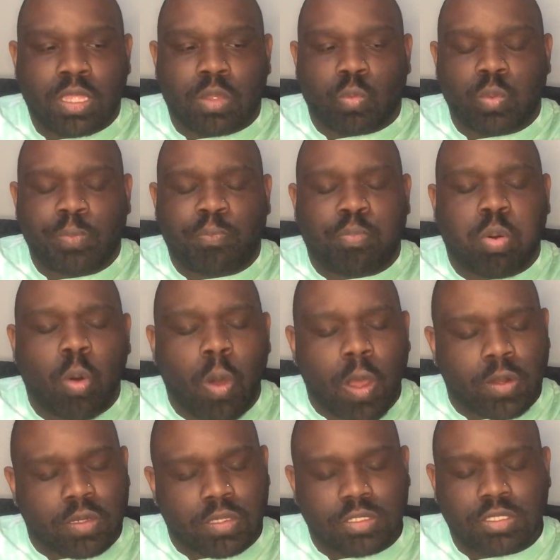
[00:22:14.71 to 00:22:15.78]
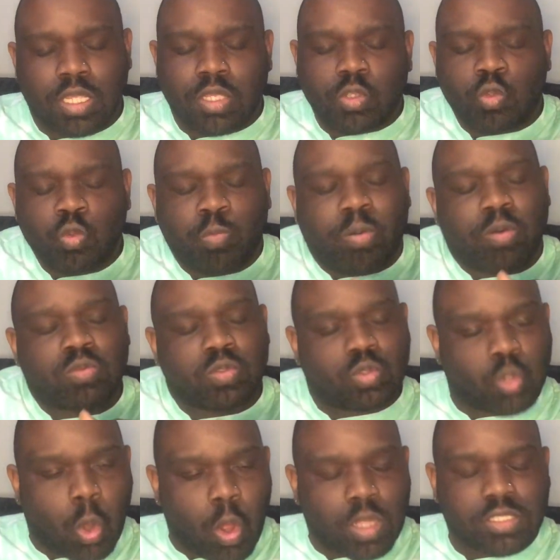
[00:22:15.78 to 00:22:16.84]
We partners. You supposed to
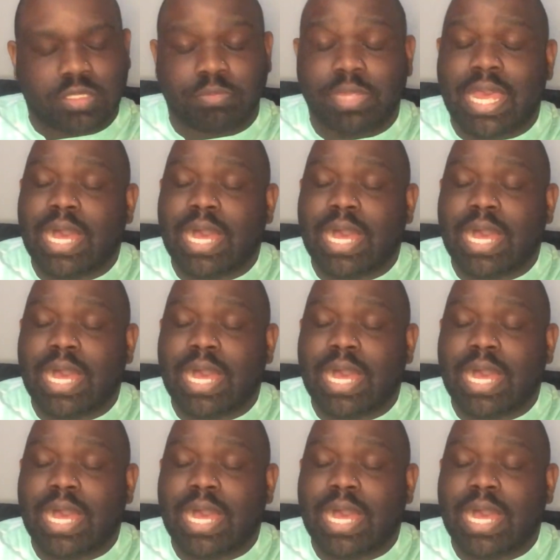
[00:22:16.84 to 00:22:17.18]
talk to me.